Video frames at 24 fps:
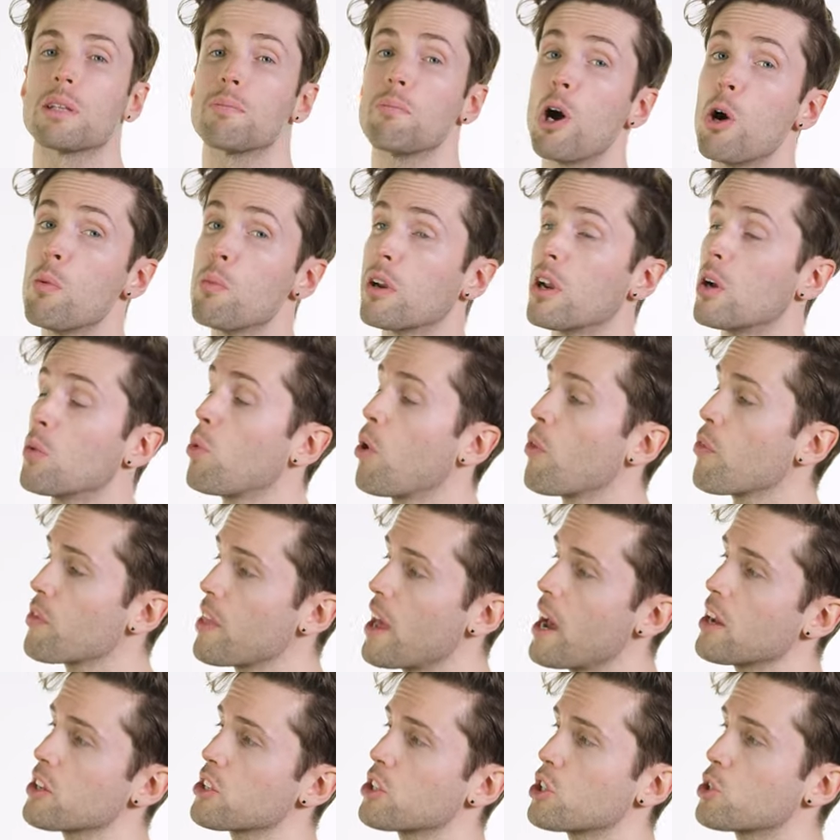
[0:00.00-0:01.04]
at the moment at one
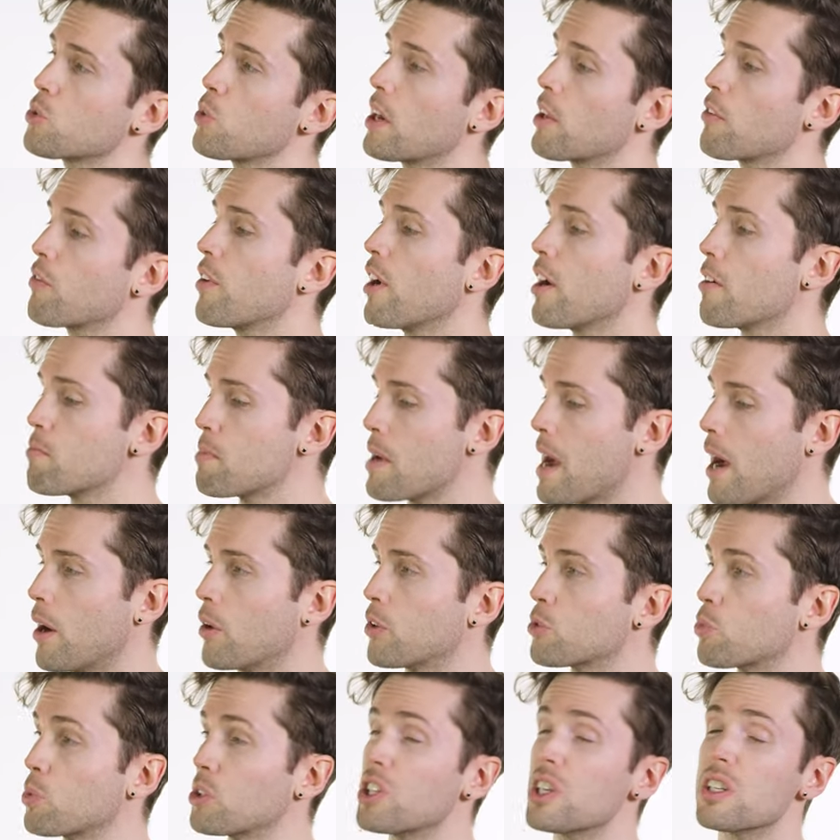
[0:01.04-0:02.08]
thousand twenty-five
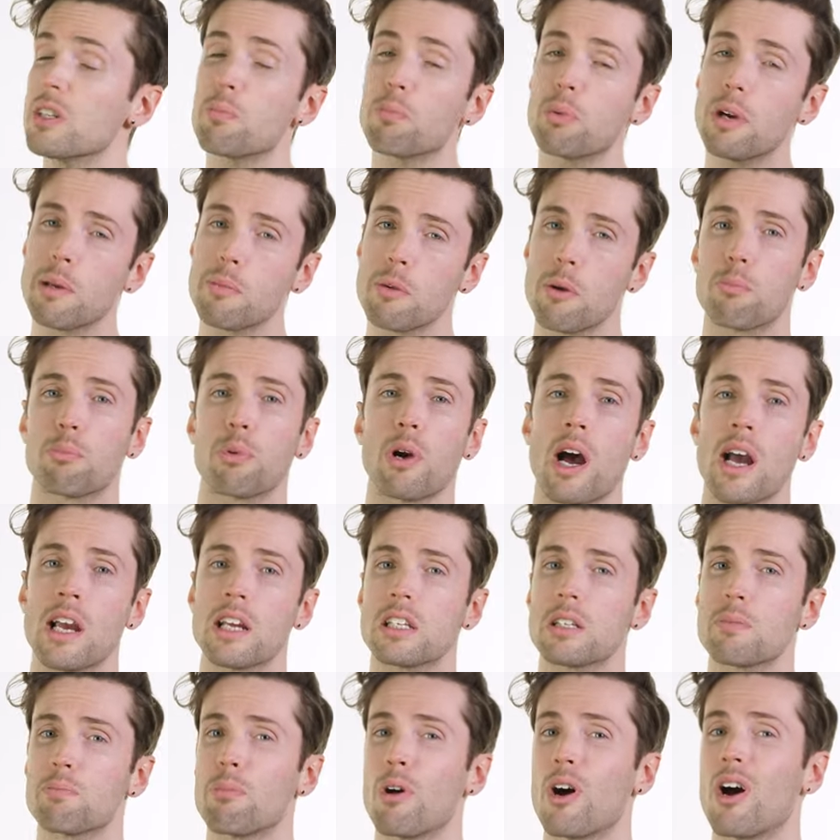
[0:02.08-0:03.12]
pounds, which is a premium
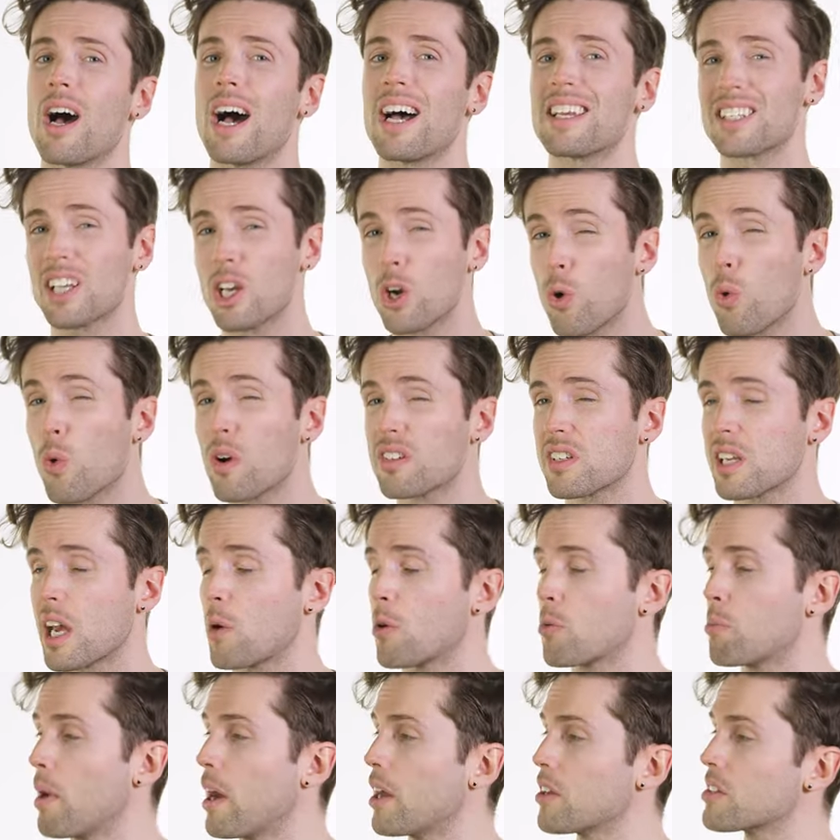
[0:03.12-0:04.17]
price, but as I always say
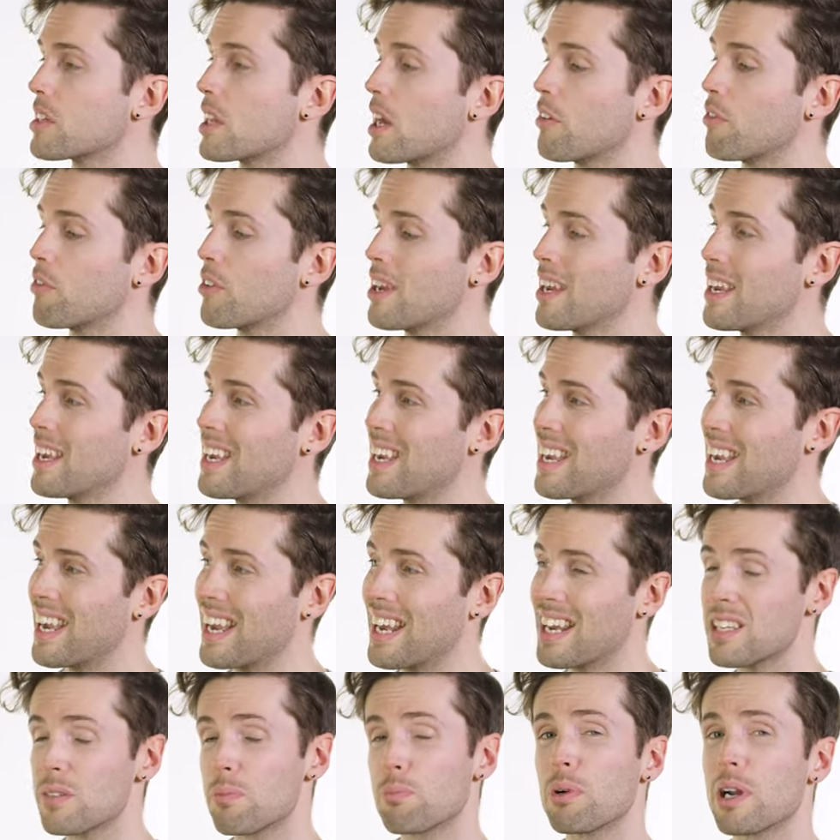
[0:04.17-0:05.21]
with Belstaff,
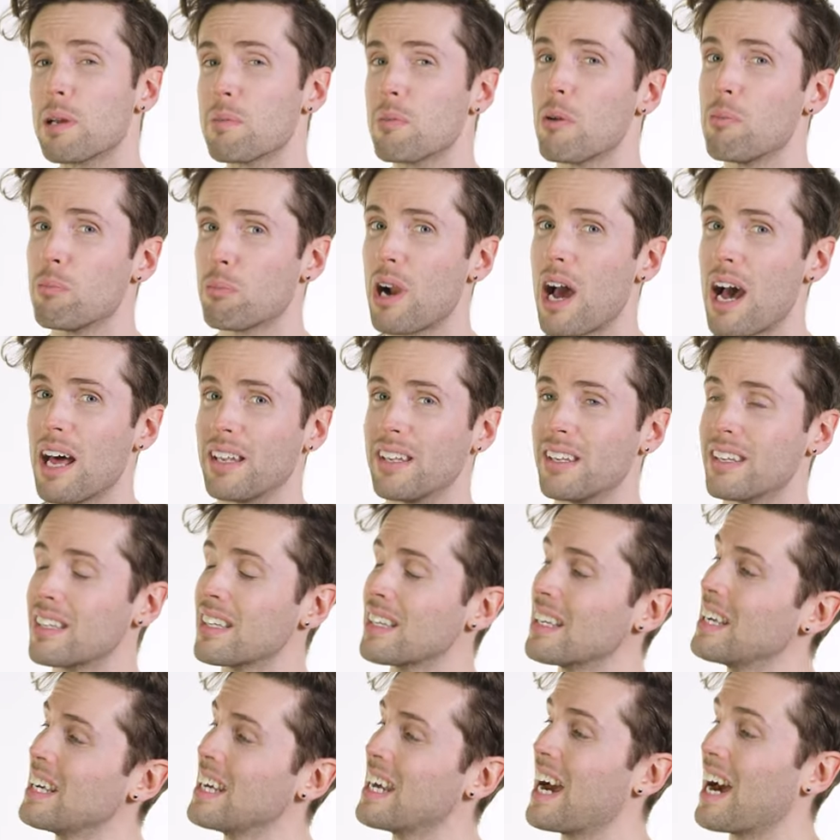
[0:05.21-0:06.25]
it is a premium brand
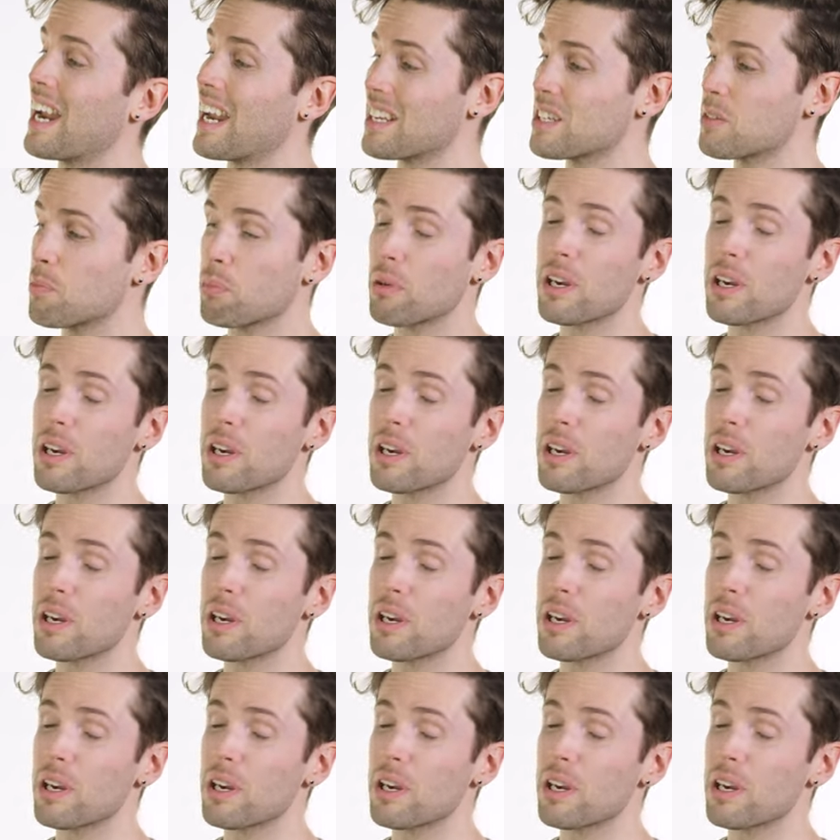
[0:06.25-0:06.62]
and it is a